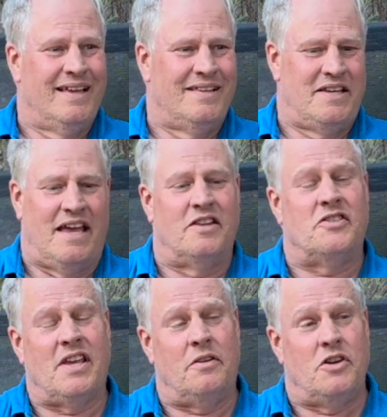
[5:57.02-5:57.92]
Yeah, in
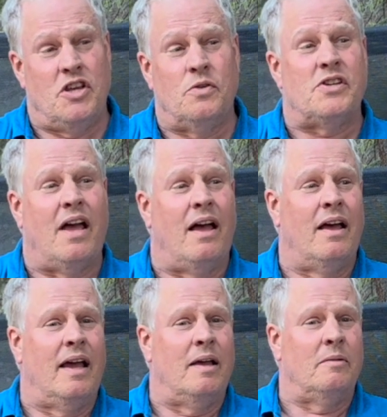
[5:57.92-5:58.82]
southern Utah,
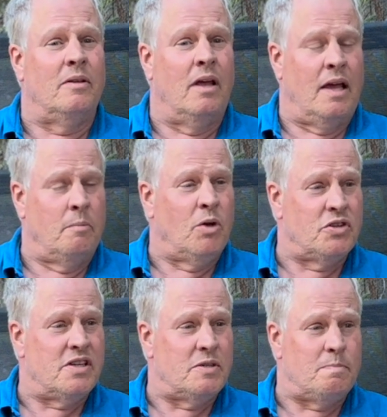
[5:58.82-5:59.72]
I
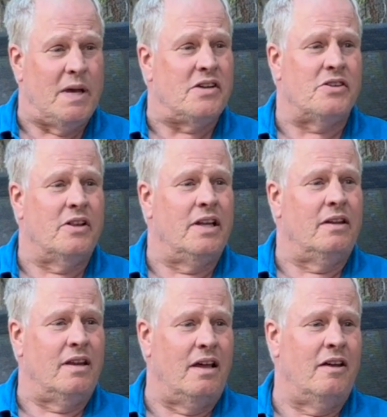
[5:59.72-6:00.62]
most especially
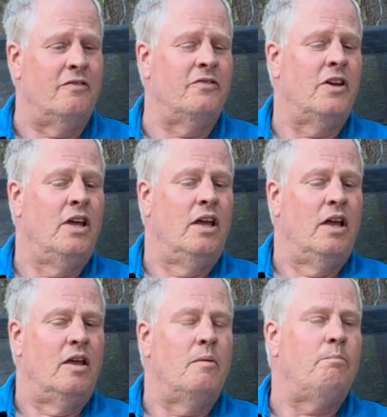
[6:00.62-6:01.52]
love
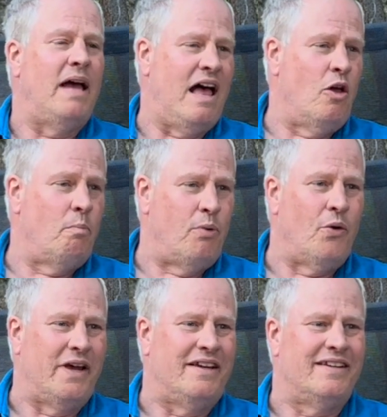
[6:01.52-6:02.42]
Powell
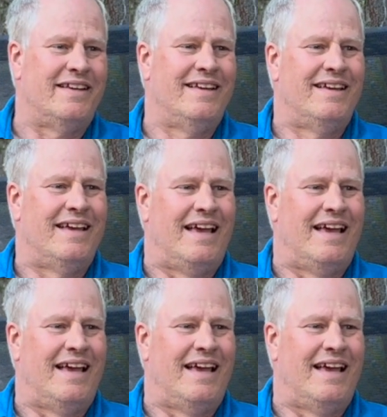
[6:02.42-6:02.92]
Point. Mm-hmm.